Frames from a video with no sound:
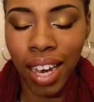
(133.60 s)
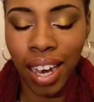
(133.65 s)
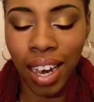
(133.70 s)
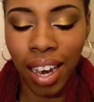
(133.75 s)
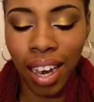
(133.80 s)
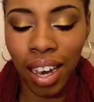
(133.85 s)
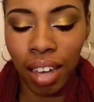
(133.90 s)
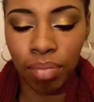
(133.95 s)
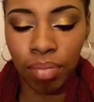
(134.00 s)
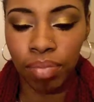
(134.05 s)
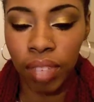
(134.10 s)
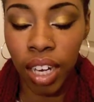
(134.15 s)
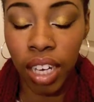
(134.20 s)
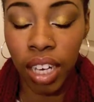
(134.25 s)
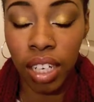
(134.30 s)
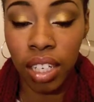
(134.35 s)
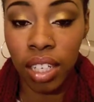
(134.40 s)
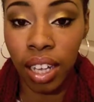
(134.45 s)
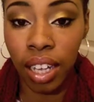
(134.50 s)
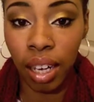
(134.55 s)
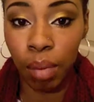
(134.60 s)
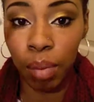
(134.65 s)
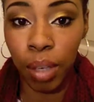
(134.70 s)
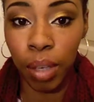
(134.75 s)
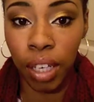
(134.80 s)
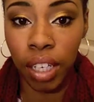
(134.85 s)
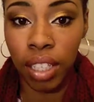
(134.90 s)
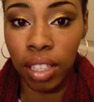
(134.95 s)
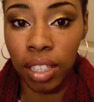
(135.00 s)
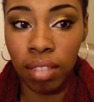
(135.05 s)
I just like it
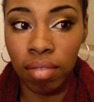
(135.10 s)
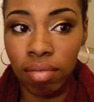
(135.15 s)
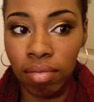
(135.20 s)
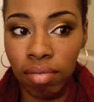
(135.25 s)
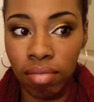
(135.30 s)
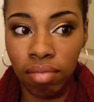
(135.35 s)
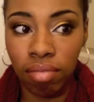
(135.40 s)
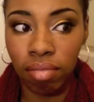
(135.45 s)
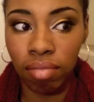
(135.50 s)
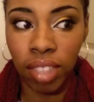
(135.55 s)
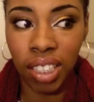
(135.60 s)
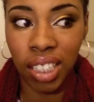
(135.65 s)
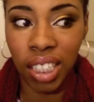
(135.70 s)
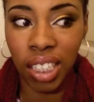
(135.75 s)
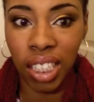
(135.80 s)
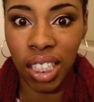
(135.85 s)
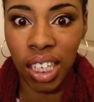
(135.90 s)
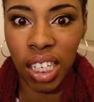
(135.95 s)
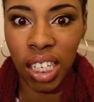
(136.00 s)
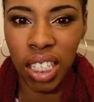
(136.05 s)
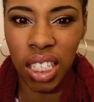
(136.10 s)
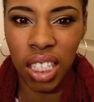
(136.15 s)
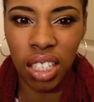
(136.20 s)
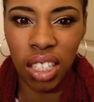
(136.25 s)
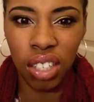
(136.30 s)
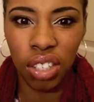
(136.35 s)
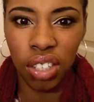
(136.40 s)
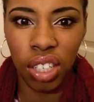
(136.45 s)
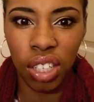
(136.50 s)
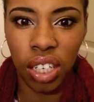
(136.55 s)
because it's like a
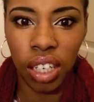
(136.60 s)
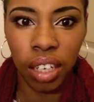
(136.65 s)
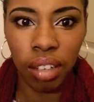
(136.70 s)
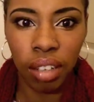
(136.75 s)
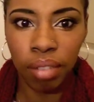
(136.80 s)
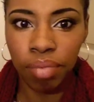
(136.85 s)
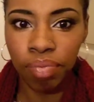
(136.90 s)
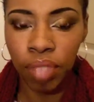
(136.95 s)
concealer stick.